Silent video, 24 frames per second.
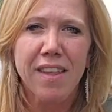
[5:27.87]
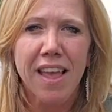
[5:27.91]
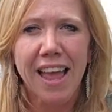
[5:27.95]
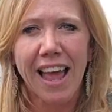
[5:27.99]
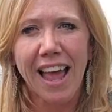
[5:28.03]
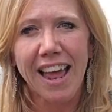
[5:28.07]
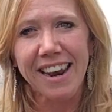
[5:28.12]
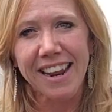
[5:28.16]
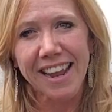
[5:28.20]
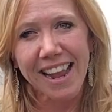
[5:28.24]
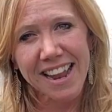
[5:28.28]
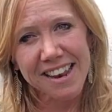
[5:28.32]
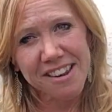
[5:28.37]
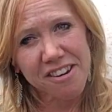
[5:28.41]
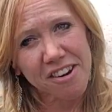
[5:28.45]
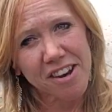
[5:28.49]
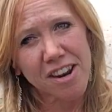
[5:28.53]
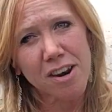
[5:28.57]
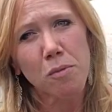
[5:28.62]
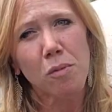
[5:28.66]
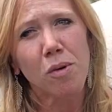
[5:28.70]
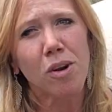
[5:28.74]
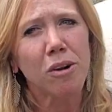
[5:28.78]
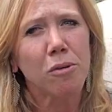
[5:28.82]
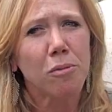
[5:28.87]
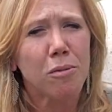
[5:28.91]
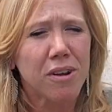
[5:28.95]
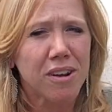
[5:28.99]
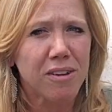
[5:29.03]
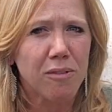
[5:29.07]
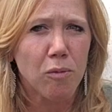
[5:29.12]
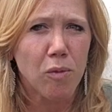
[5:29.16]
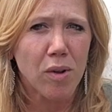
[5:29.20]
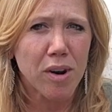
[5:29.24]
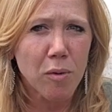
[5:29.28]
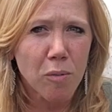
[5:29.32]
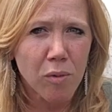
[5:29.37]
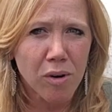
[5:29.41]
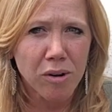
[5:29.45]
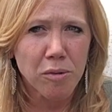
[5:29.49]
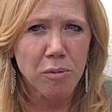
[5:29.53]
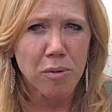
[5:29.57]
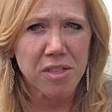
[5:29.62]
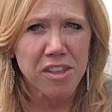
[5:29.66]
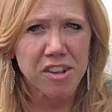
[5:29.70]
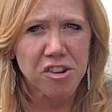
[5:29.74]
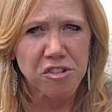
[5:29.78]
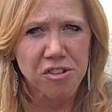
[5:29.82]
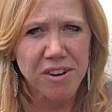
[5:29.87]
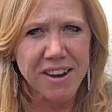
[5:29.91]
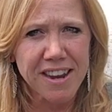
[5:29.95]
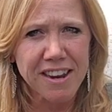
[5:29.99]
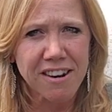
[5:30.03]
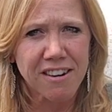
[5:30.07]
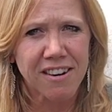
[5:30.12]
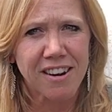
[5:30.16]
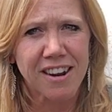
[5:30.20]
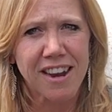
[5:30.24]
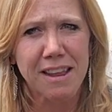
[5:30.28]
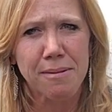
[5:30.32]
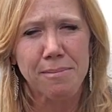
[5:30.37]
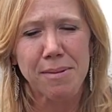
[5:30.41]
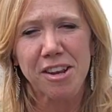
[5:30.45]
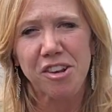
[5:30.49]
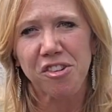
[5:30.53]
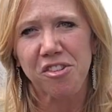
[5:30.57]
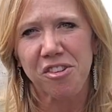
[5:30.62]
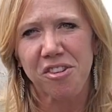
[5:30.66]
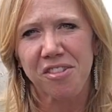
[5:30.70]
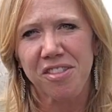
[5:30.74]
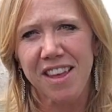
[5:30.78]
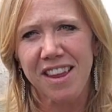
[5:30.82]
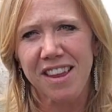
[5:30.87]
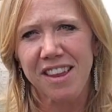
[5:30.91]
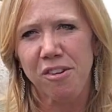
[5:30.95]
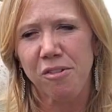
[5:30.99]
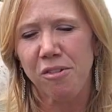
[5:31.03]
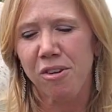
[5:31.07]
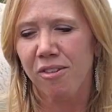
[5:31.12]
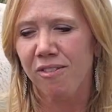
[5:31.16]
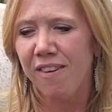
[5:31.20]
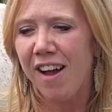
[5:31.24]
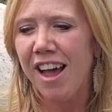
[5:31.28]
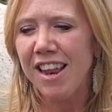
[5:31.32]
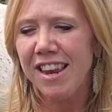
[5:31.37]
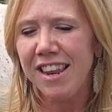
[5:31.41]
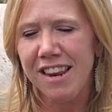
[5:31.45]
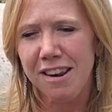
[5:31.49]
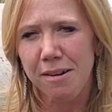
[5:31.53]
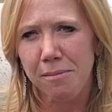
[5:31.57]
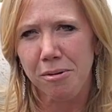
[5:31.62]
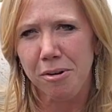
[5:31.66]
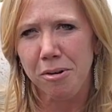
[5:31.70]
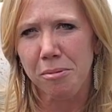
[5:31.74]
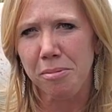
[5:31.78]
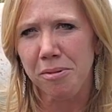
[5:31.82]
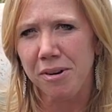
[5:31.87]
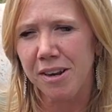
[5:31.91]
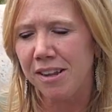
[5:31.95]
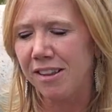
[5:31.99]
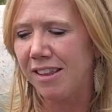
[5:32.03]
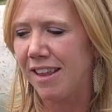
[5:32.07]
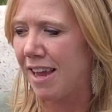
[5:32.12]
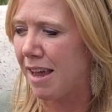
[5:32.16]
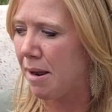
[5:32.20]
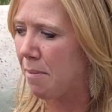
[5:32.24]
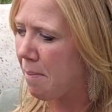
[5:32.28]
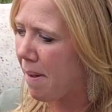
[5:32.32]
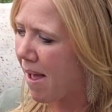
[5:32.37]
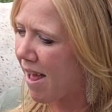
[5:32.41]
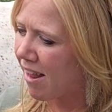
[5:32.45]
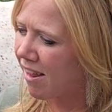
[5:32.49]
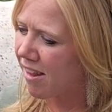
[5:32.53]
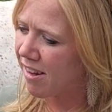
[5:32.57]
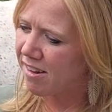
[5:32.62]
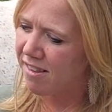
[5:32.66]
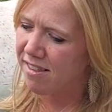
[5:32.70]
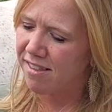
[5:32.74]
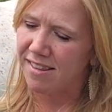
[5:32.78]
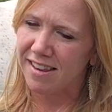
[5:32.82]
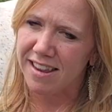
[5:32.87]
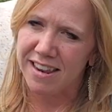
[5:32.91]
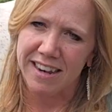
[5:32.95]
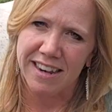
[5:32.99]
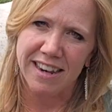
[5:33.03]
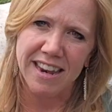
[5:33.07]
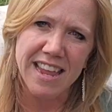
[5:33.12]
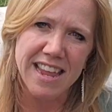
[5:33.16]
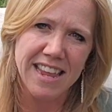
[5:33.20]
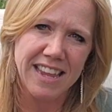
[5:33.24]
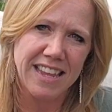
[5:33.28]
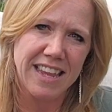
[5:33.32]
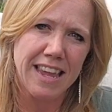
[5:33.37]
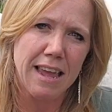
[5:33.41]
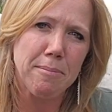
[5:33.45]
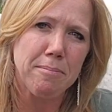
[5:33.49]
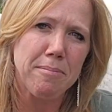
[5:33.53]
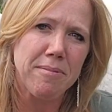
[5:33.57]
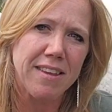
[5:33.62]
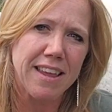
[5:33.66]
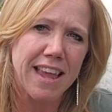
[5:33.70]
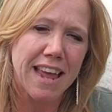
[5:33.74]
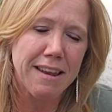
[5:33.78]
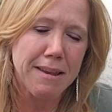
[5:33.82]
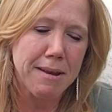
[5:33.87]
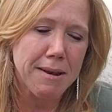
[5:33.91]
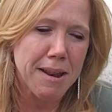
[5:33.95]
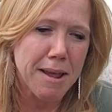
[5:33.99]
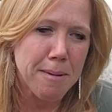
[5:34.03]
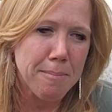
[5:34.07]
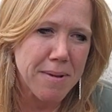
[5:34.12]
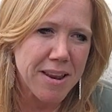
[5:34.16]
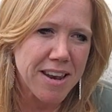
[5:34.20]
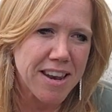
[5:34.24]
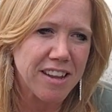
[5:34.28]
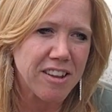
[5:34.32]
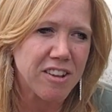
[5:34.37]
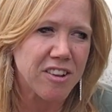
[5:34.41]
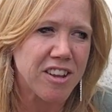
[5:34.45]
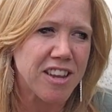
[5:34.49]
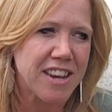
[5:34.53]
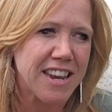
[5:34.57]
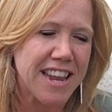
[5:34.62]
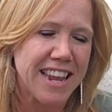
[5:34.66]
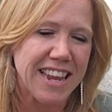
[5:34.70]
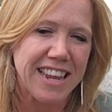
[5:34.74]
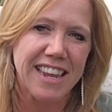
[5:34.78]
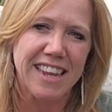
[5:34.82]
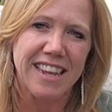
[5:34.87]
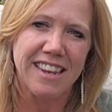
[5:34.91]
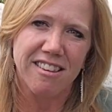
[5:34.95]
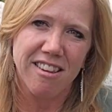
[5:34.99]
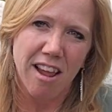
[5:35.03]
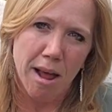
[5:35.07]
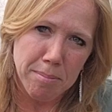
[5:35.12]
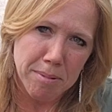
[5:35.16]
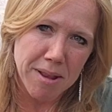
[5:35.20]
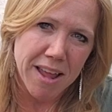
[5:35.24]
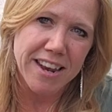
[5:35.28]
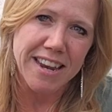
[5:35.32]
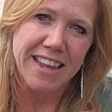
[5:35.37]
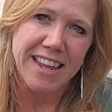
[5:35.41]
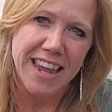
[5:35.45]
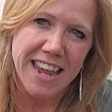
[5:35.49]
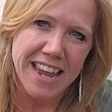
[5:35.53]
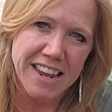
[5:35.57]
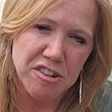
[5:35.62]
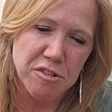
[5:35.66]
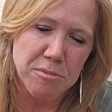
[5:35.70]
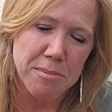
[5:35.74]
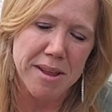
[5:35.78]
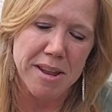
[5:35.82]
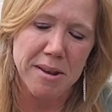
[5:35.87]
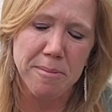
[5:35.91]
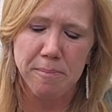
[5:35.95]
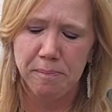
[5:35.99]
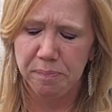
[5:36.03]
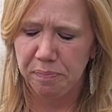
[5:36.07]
And again, you're going to want to work with a trainer and make sure that you are riding appropriately and balanced and getting them in a good top-line engagement.